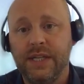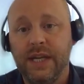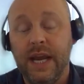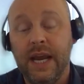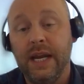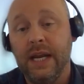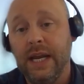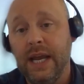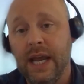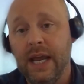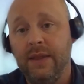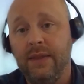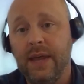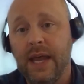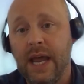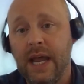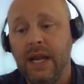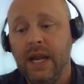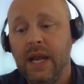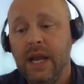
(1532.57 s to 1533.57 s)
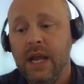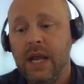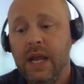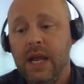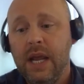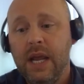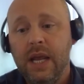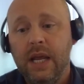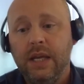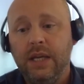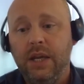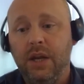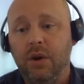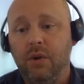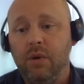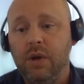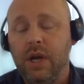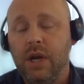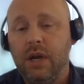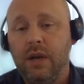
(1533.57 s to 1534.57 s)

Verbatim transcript: And again, that, you know,